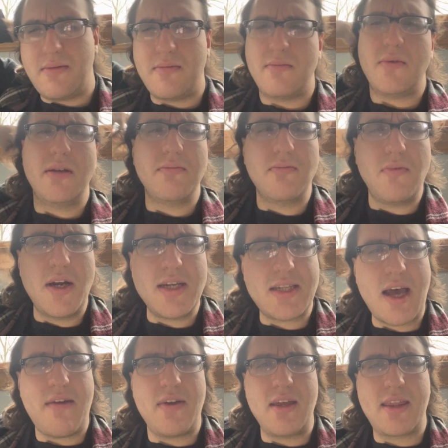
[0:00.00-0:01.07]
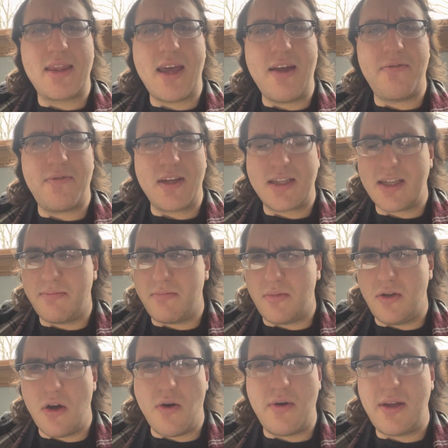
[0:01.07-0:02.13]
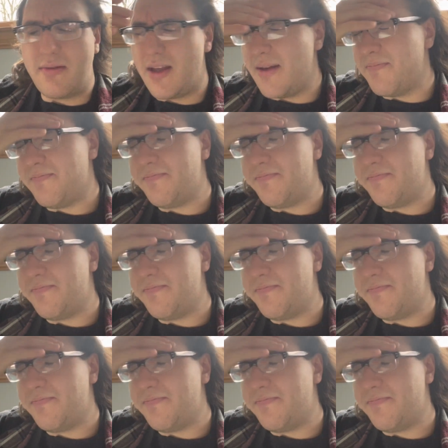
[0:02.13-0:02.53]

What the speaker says: Well, what is having faith except knowing that?